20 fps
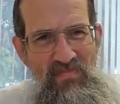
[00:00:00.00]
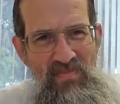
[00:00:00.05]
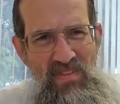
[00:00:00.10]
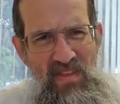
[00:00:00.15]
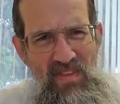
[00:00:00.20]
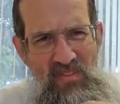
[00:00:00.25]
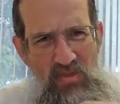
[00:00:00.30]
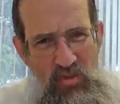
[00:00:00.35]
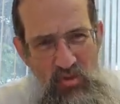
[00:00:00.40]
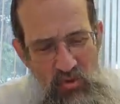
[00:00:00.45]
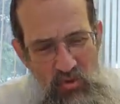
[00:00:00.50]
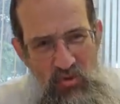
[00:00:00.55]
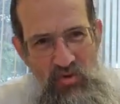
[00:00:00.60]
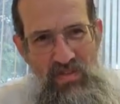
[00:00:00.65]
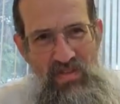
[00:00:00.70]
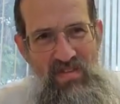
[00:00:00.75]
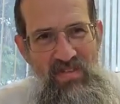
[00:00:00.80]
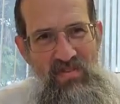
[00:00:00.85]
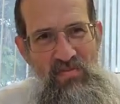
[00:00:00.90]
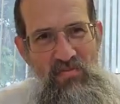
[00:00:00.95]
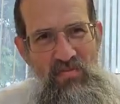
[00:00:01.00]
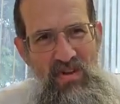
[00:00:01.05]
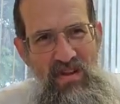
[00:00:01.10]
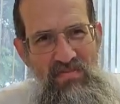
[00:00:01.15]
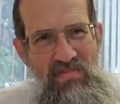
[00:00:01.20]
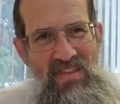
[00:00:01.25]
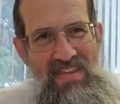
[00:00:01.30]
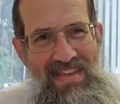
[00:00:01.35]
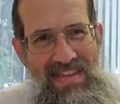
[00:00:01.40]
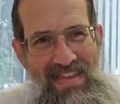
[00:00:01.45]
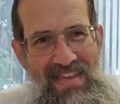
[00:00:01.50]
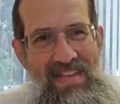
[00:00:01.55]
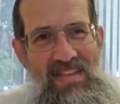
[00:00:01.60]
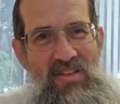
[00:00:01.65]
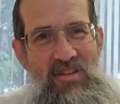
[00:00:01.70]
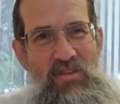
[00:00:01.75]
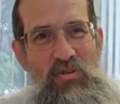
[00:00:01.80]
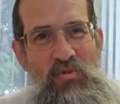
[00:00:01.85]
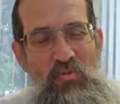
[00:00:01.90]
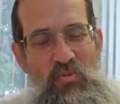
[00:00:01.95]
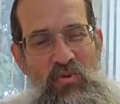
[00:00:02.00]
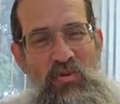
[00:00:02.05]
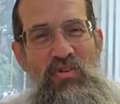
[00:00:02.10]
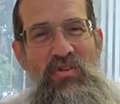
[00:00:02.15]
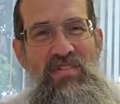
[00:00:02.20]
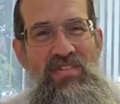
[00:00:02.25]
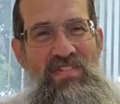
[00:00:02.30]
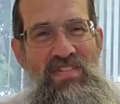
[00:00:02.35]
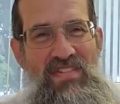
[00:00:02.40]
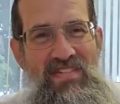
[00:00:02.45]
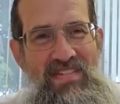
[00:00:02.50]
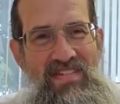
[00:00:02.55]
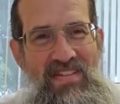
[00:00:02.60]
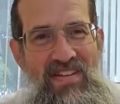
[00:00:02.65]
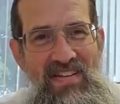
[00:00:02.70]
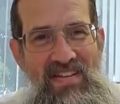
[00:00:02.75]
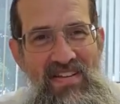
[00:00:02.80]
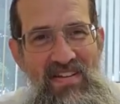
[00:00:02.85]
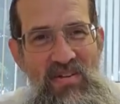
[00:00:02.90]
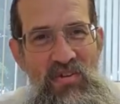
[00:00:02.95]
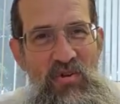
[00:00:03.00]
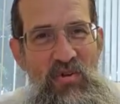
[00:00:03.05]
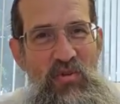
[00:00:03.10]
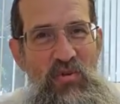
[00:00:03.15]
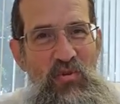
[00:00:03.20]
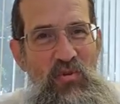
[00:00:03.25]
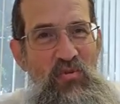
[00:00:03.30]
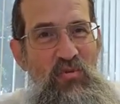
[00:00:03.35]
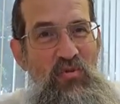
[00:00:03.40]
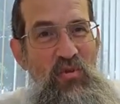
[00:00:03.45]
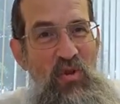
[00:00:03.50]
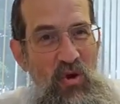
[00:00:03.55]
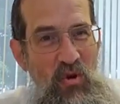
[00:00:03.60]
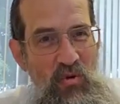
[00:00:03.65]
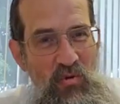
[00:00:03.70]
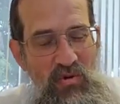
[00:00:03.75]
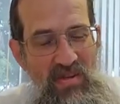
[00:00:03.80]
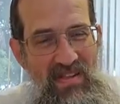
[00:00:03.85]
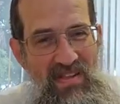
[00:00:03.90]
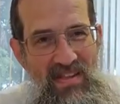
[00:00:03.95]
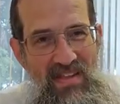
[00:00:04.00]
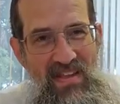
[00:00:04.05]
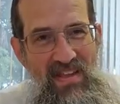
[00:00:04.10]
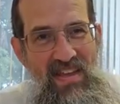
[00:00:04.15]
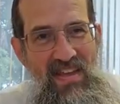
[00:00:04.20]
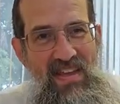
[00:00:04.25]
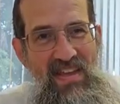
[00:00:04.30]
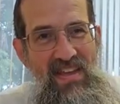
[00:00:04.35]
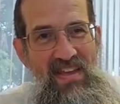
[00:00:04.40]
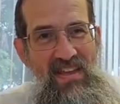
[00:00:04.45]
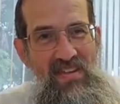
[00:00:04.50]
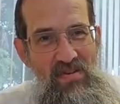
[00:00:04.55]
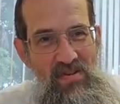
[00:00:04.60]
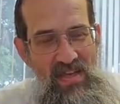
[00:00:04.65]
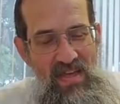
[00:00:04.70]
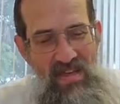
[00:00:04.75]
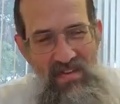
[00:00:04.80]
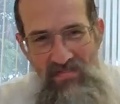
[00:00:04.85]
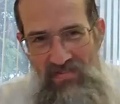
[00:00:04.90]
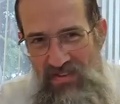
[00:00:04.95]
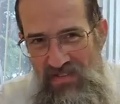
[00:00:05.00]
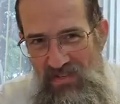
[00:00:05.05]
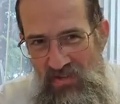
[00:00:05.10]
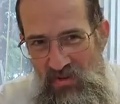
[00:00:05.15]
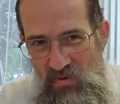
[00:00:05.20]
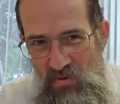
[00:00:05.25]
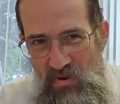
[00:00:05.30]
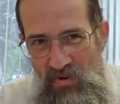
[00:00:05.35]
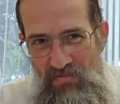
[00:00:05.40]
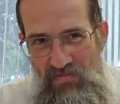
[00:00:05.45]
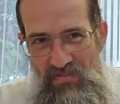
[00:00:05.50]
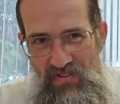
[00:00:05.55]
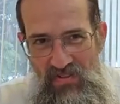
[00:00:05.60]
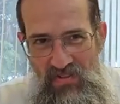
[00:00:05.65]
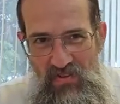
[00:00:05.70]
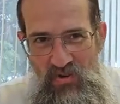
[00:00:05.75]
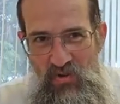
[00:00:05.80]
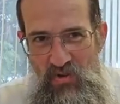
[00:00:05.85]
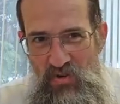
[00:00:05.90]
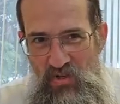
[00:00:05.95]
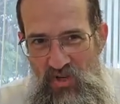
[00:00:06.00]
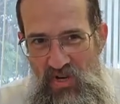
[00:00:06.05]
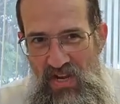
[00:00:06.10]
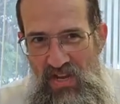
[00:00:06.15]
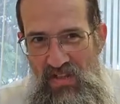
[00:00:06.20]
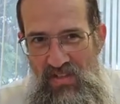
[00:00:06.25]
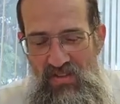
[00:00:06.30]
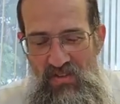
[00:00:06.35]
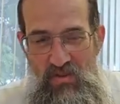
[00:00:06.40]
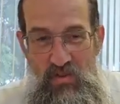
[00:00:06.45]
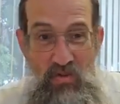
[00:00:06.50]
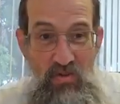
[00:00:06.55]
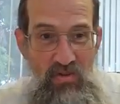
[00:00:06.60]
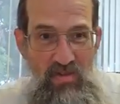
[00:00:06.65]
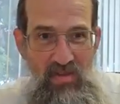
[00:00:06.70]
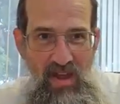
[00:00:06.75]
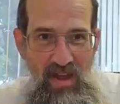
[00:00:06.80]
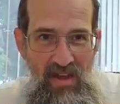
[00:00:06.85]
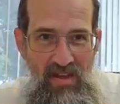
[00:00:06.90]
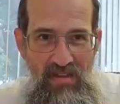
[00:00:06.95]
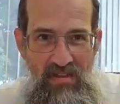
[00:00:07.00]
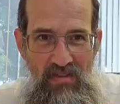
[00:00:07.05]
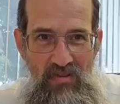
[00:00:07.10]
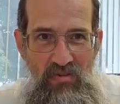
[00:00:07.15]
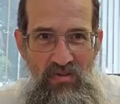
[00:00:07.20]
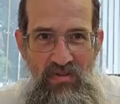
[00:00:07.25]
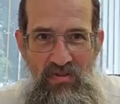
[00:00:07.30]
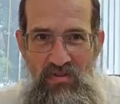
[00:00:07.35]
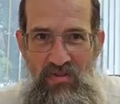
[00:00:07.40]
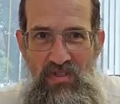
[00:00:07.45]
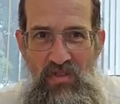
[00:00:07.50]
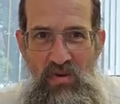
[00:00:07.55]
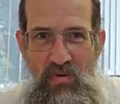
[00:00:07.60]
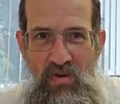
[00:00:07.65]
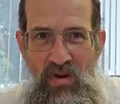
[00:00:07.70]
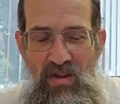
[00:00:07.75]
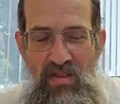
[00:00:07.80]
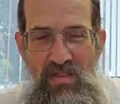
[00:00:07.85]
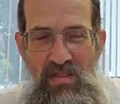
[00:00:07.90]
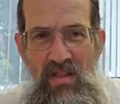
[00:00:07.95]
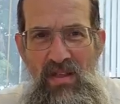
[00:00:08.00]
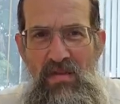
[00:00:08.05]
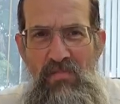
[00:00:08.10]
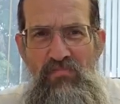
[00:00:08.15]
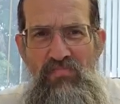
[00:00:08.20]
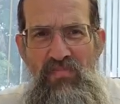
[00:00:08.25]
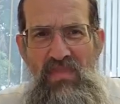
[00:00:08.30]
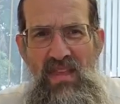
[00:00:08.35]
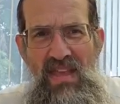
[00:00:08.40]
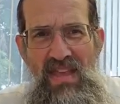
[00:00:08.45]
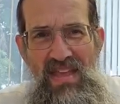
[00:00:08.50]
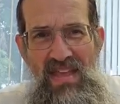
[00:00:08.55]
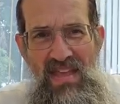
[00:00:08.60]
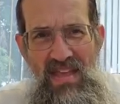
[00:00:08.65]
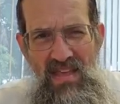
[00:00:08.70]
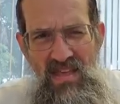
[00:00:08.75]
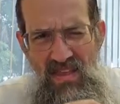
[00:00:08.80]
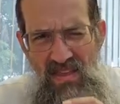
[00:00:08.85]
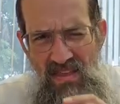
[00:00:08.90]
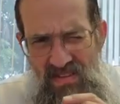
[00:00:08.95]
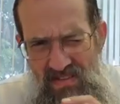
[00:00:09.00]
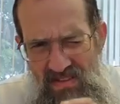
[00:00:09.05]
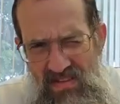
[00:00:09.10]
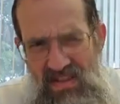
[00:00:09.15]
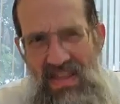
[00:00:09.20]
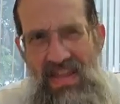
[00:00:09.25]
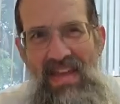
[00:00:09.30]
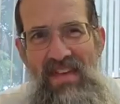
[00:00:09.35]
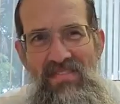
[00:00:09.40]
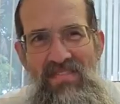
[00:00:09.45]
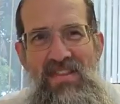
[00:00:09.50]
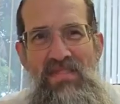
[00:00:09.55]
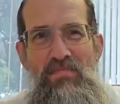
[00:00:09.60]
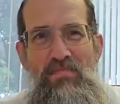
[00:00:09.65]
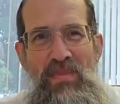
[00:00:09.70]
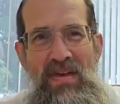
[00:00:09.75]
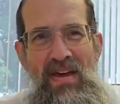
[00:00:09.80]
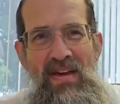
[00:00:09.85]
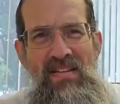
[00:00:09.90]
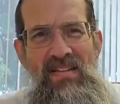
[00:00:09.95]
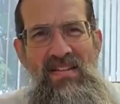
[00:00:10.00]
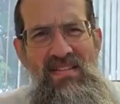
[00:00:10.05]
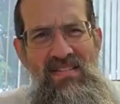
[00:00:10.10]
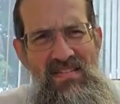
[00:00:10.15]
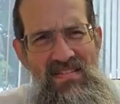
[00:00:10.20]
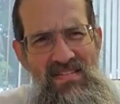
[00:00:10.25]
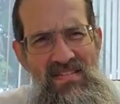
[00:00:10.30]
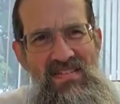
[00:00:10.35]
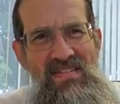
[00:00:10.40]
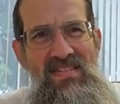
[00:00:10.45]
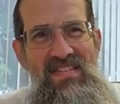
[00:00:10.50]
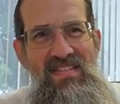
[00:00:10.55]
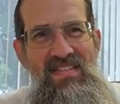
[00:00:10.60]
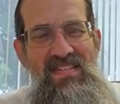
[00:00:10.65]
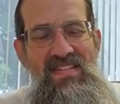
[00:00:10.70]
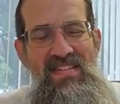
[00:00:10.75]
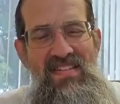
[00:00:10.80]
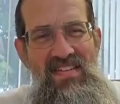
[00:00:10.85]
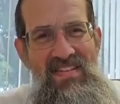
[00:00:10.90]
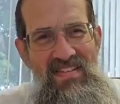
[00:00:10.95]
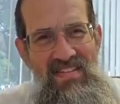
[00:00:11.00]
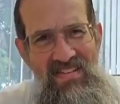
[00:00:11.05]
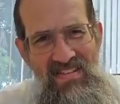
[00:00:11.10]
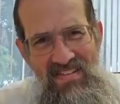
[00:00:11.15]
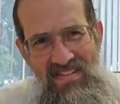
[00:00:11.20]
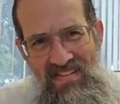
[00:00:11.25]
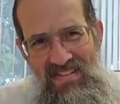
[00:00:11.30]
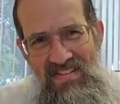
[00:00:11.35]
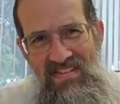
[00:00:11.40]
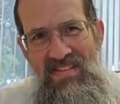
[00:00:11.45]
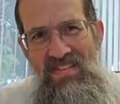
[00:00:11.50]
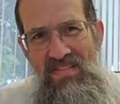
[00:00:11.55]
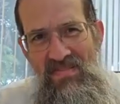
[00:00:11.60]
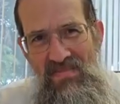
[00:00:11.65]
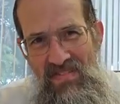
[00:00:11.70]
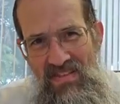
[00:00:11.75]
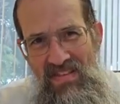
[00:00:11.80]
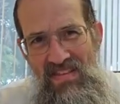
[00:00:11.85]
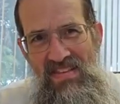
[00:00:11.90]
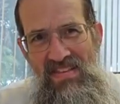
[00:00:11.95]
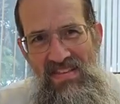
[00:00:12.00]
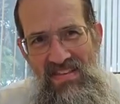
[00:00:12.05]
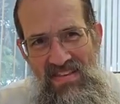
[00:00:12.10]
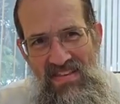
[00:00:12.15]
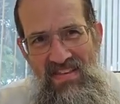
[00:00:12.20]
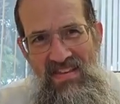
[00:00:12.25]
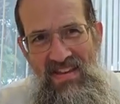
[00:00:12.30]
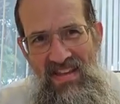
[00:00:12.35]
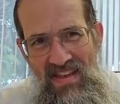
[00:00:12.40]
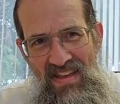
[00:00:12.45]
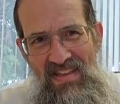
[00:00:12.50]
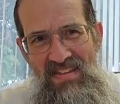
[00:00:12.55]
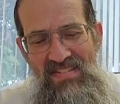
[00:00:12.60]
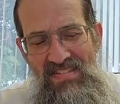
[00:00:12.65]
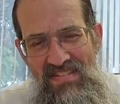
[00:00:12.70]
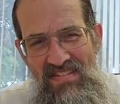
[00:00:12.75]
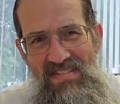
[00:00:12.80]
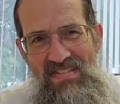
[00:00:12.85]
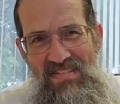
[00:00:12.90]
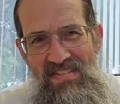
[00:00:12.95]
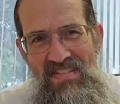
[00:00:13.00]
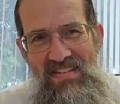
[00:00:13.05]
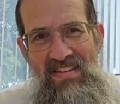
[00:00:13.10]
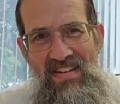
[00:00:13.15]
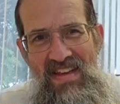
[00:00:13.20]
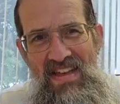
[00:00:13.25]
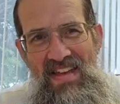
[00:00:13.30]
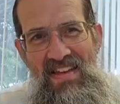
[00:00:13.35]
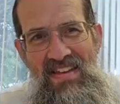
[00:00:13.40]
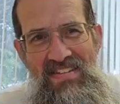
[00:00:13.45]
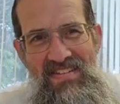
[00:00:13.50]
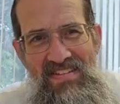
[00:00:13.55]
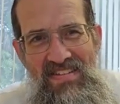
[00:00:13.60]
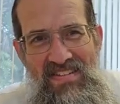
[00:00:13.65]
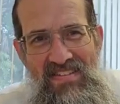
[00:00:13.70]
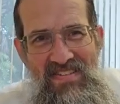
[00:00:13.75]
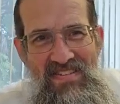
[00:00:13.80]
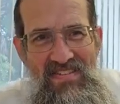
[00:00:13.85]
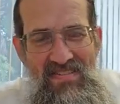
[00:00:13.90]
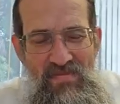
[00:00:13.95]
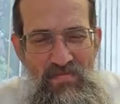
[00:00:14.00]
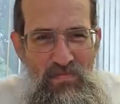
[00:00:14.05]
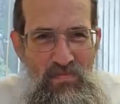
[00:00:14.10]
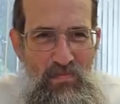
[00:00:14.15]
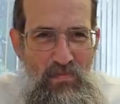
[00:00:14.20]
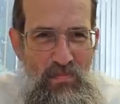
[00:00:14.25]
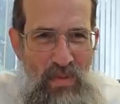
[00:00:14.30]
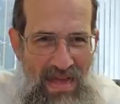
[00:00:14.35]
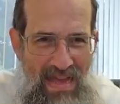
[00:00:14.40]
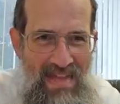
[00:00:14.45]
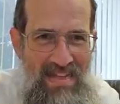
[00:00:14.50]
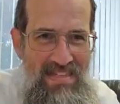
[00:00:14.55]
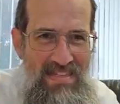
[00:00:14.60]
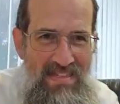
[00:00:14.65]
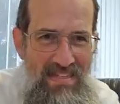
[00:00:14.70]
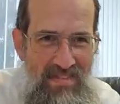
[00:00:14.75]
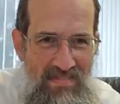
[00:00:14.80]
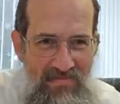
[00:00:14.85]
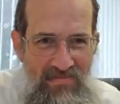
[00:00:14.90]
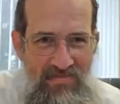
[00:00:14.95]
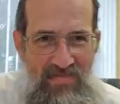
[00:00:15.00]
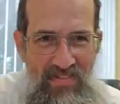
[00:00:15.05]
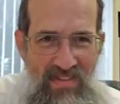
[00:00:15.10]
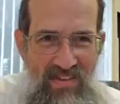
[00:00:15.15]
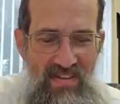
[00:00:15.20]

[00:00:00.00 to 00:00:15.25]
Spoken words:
insert whatever Yiddish words you know every so often to your child, to your toddler, or so on, it's going to have an impact. It's a seed. It has its positive